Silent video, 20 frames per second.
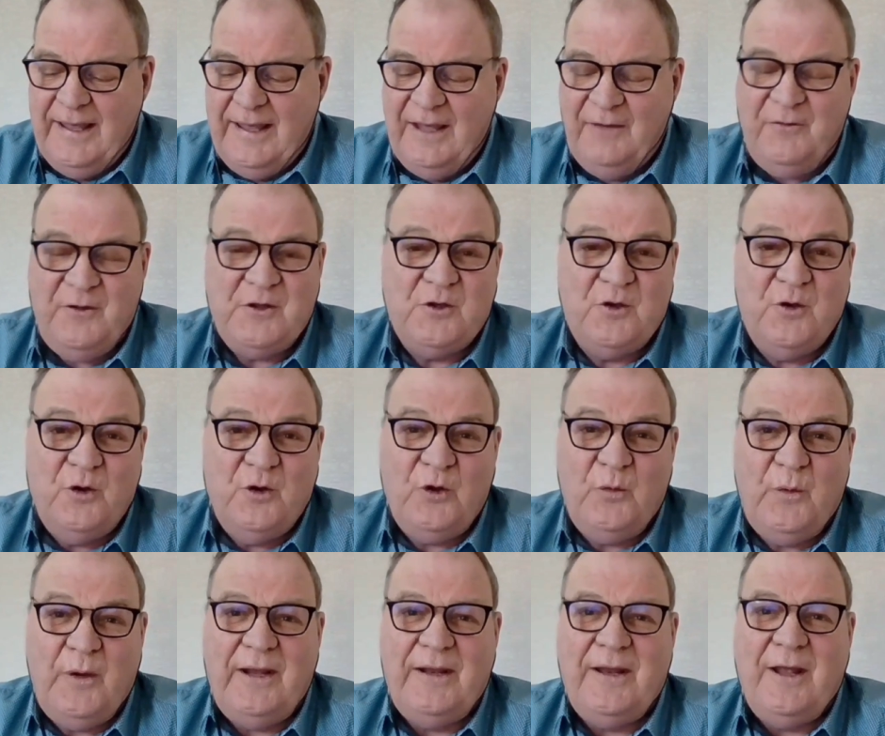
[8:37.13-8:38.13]
If it's good,
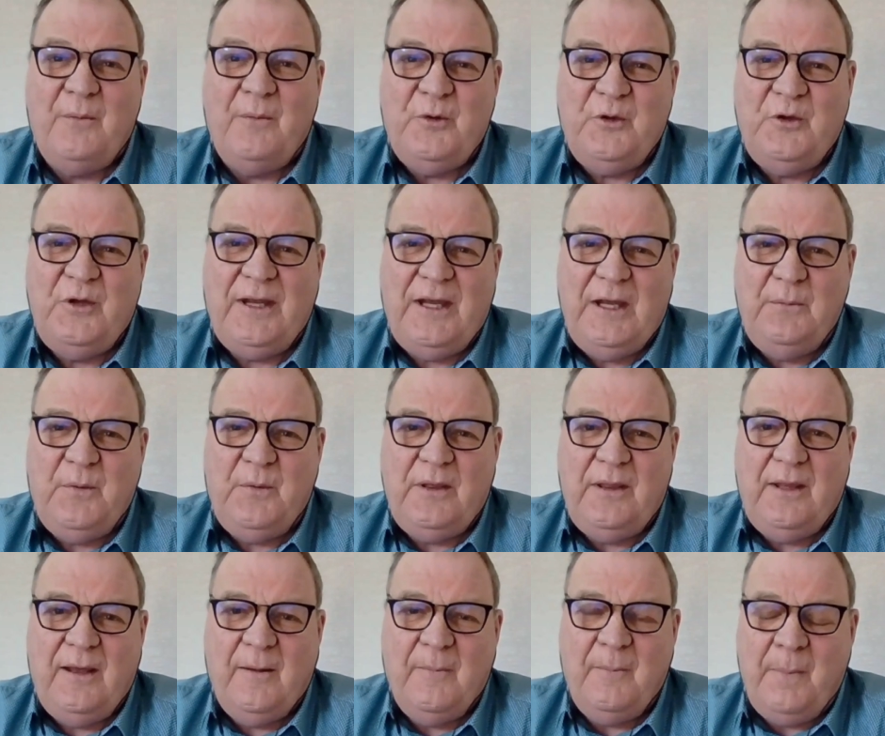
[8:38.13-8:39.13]
we can help you to keep it
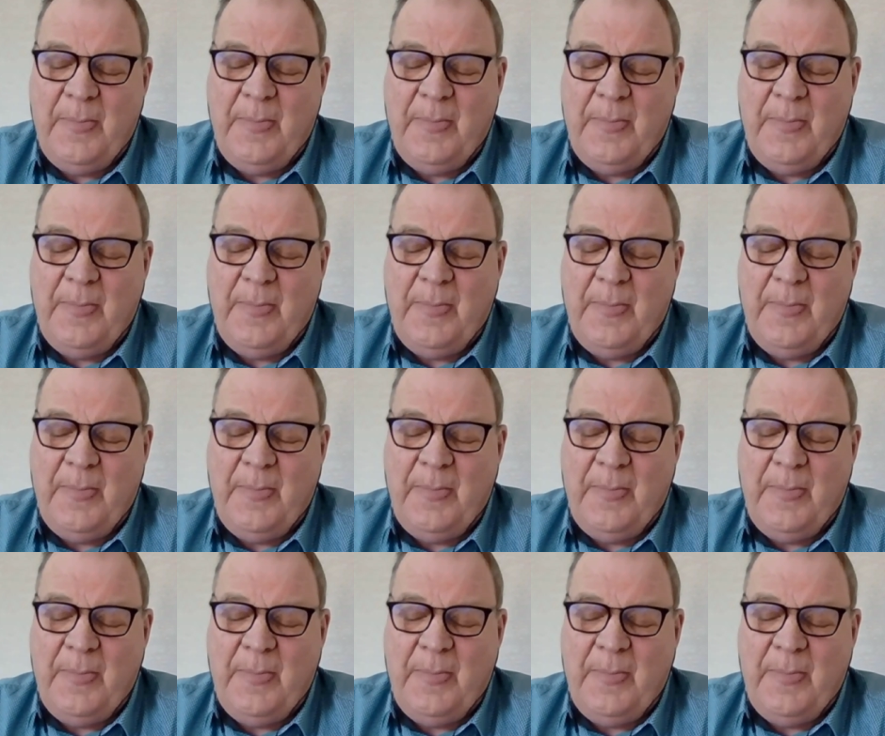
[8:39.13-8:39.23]
there.